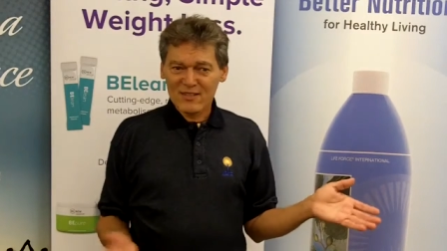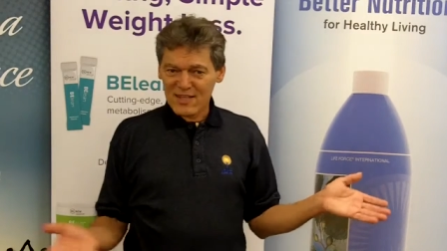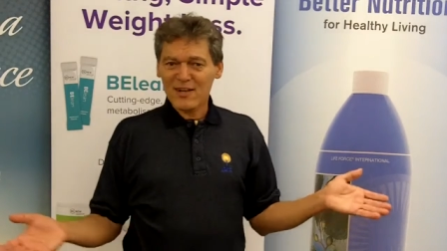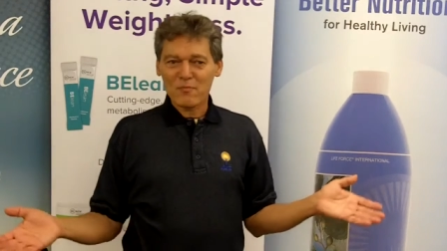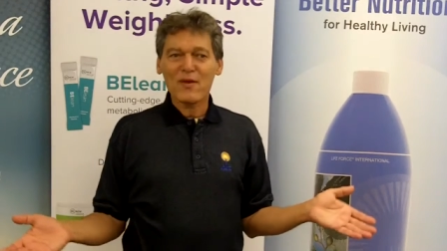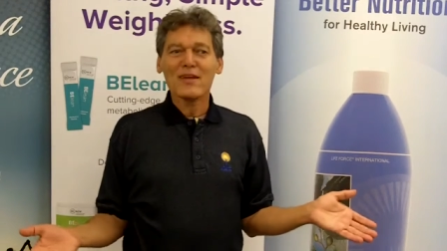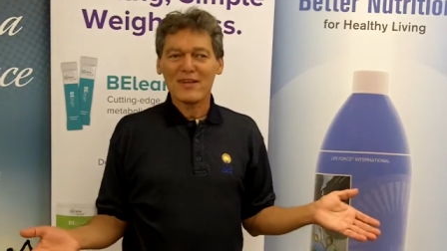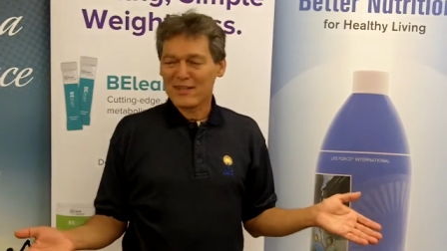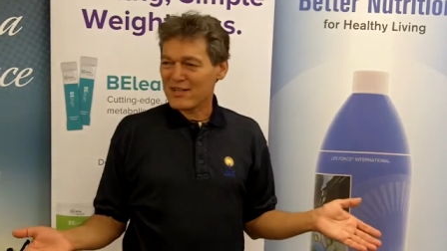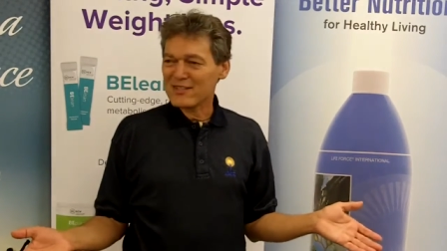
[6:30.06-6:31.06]
It's an
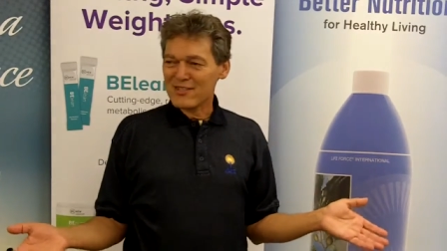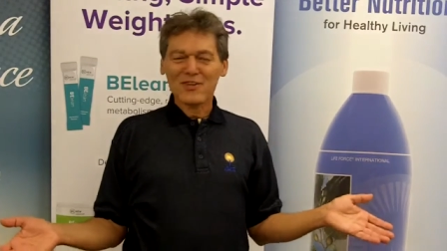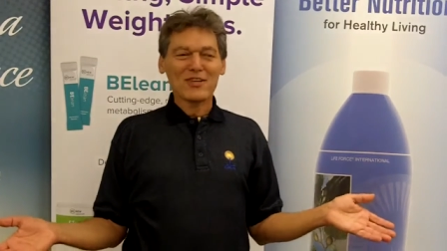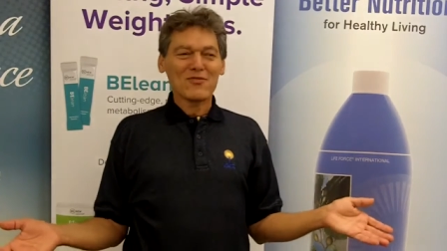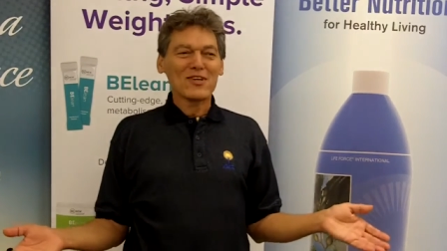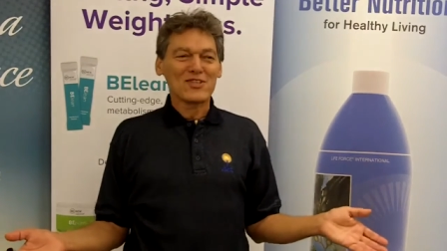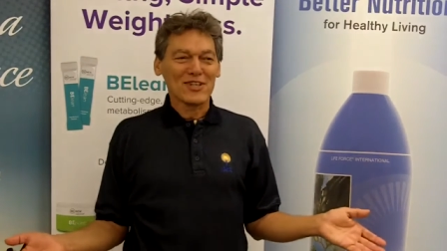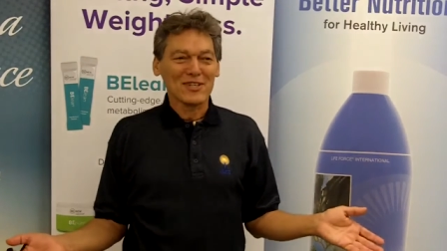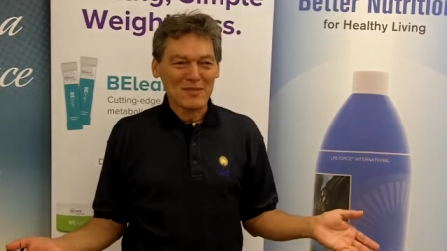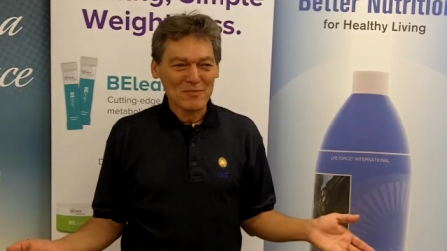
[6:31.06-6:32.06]
opinion, it's not a
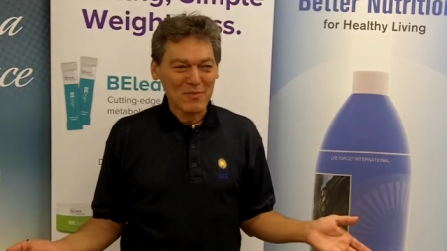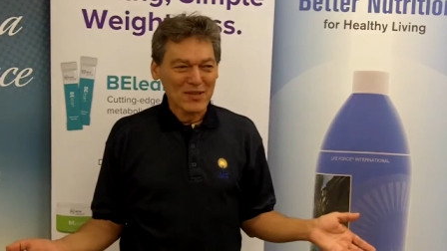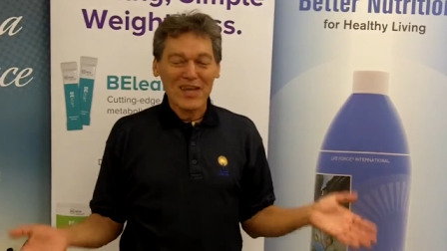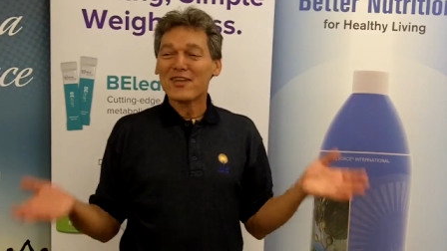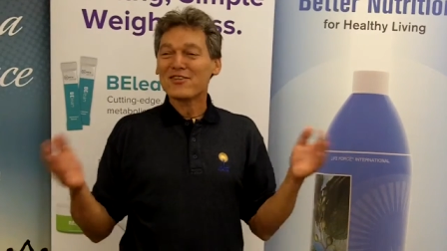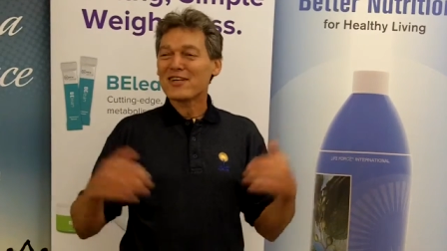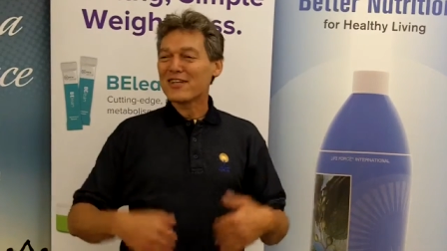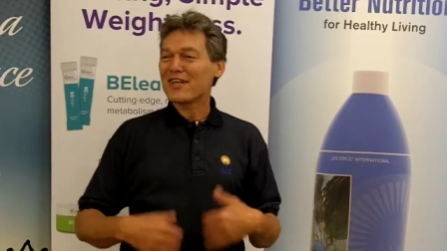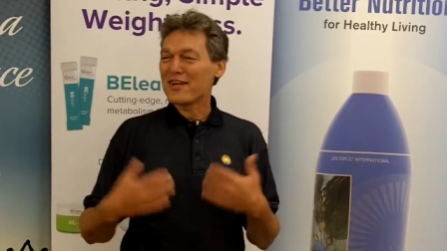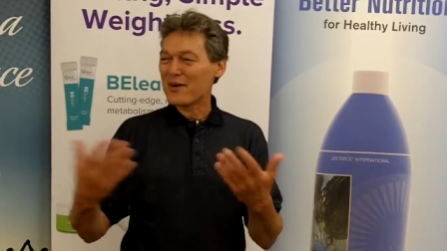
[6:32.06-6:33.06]
vision, but they
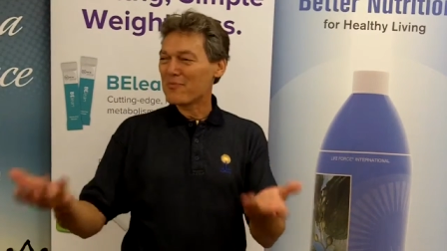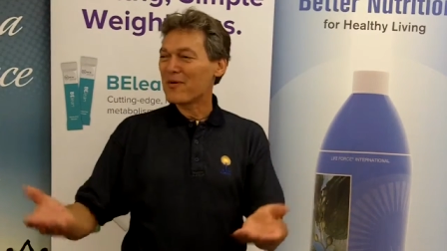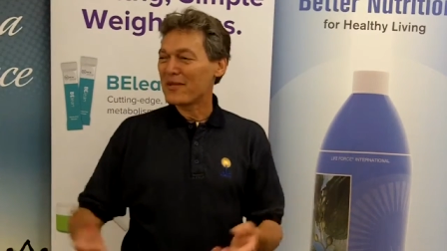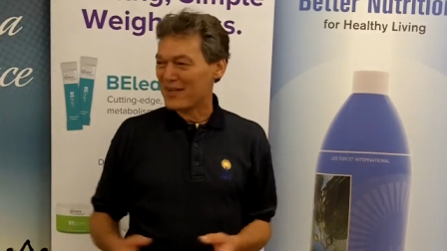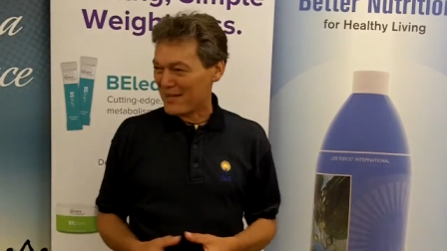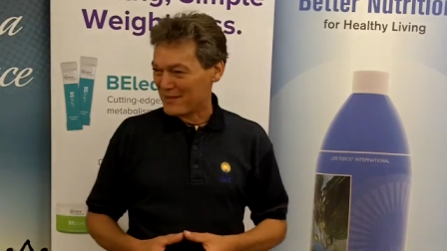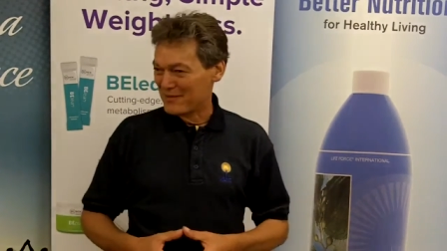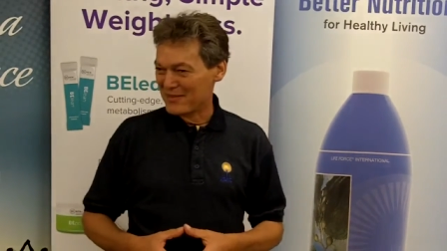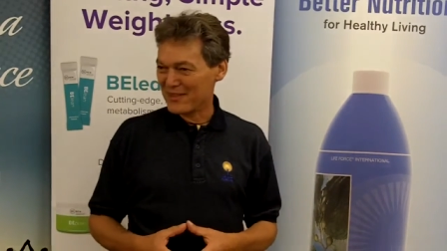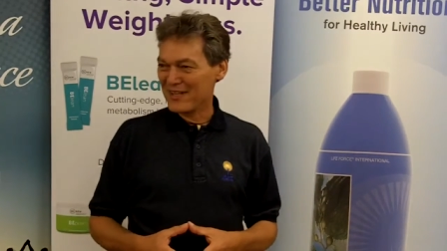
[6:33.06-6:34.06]
think they know better,
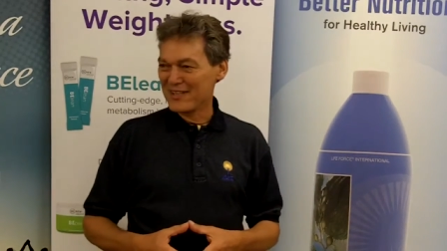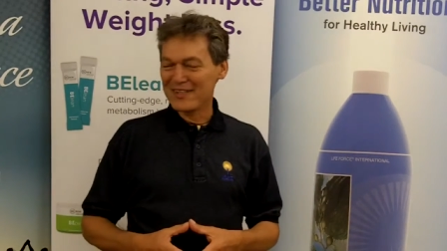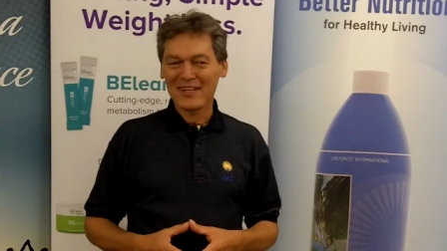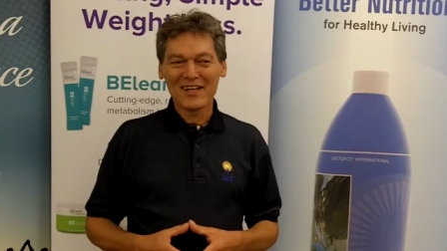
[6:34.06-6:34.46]
right?